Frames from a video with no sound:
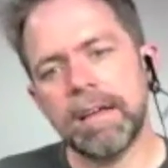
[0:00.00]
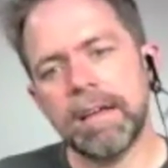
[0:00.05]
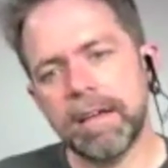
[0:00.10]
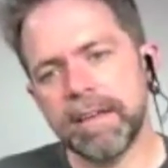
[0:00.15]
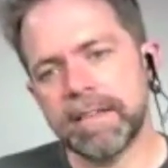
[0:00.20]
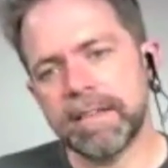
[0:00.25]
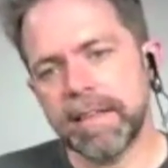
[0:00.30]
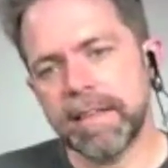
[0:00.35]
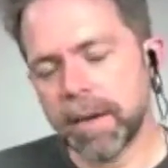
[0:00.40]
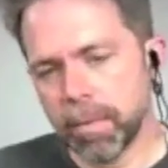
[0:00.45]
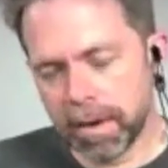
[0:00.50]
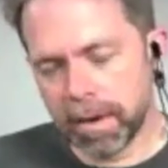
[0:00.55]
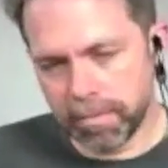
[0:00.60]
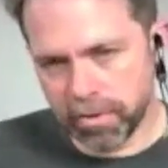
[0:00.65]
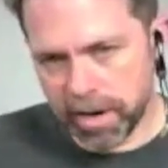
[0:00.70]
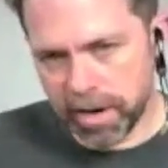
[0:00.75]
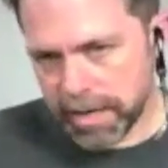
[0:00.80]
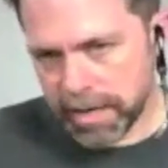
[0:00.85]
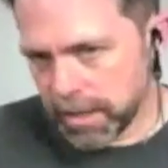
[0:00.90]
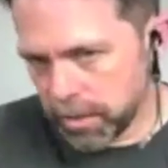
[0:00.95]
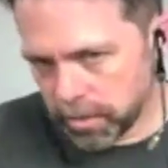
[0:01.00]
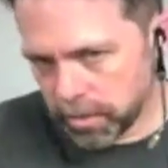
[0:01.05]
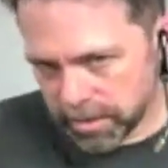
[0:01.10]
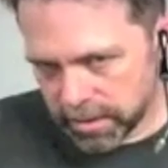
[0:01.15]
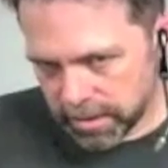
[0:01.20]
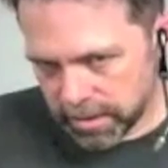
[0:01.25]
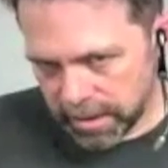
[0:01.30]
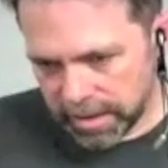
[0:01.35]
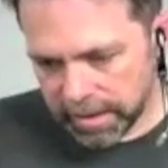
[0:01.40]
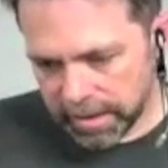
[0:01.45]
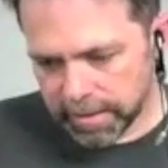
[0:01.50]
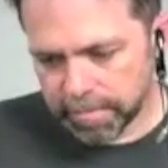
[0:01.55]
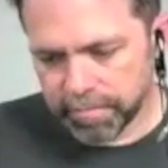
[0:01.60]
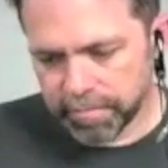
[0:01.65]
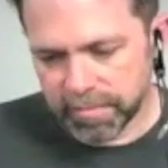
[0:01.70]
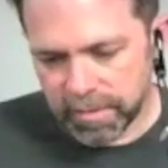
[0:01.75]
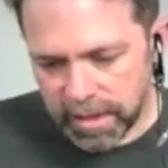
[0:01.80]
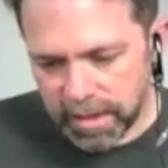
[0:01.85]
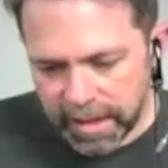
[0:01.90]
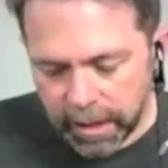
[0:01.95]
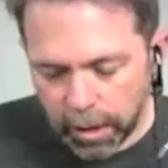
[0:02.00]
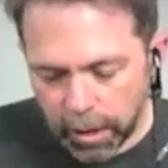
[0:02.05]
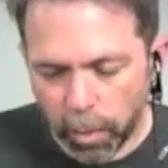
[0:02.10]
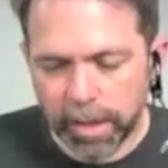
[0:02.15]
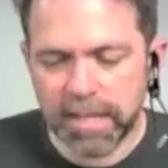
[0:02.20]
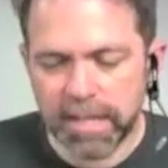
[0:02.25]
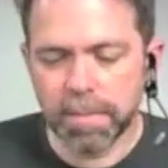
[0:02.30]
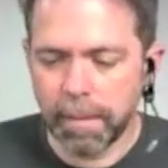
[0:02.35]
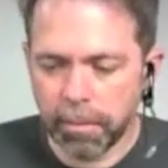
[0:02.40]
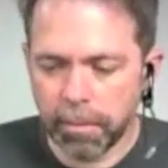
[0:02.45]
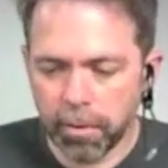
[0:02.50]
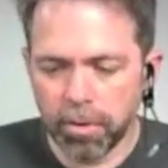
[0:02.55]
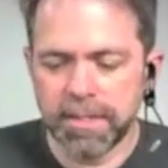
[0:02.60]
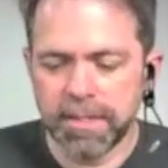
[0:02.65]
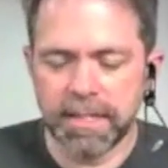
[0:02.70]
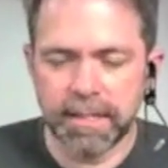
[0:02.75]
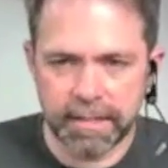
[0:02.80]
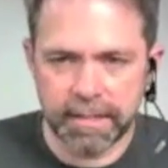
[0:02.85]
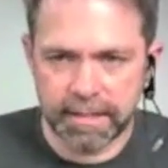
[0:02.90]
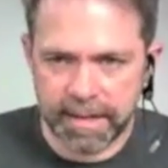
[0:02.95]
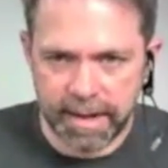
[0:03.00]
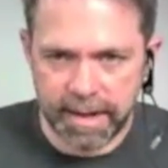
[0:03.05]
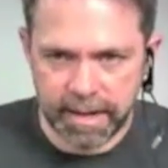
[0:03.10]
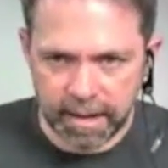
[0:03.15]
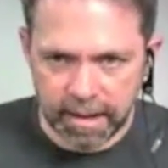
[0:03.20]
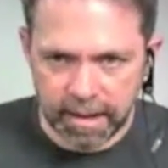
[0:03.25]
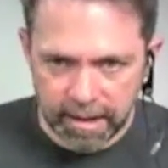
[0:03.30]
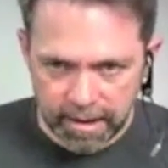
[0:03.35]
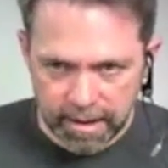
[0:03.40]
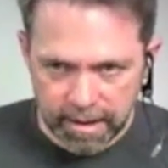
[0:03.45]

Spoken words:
Instead, what I'm trying to do is increase my protein intake